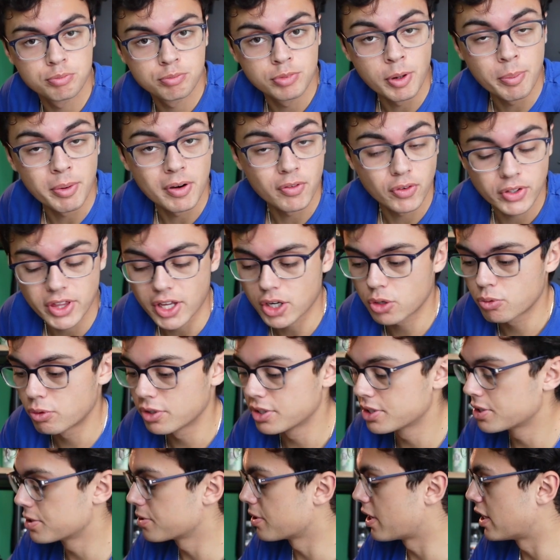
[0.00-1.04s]
prepare for that
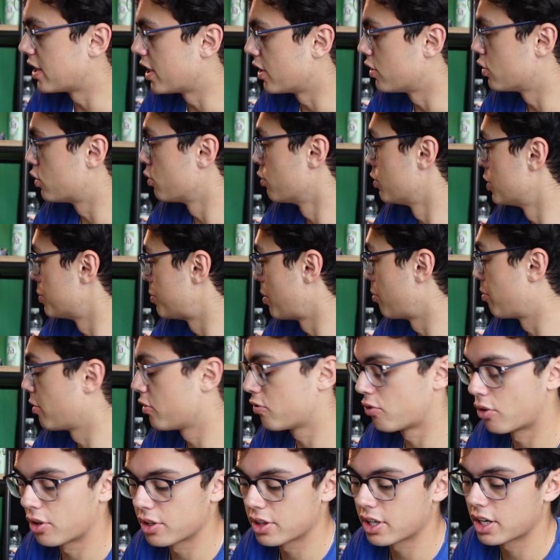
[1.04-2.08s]
quiz and then do it, but
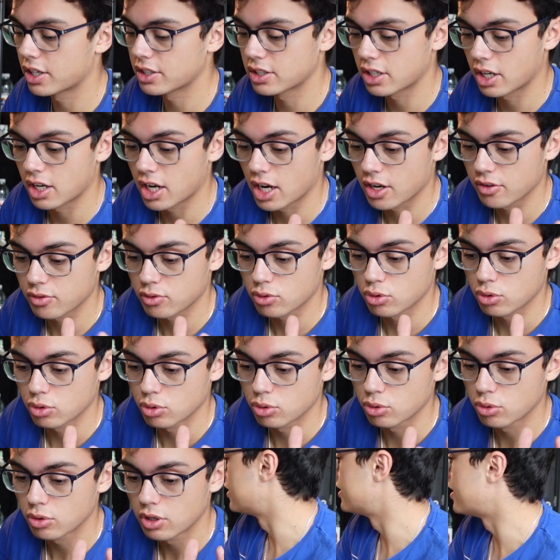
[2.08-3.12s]
before that I have
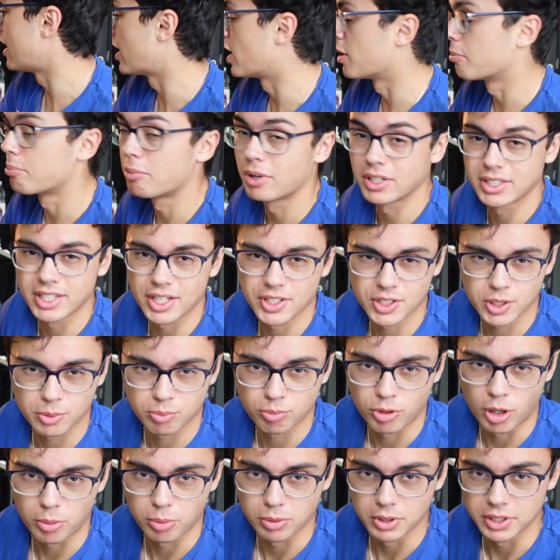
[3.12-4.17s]
to set up my desk
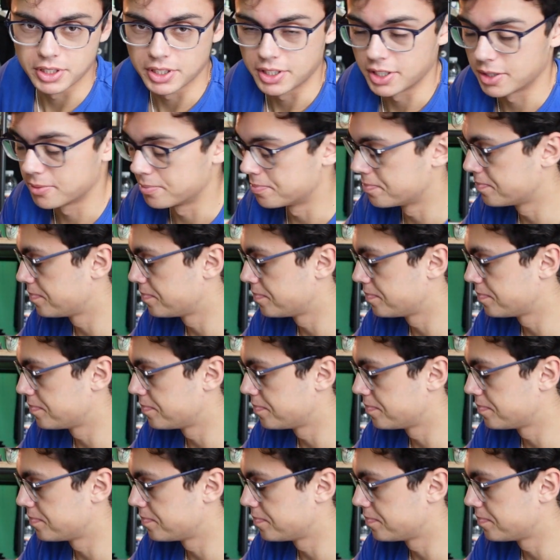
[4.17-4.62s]
properly again.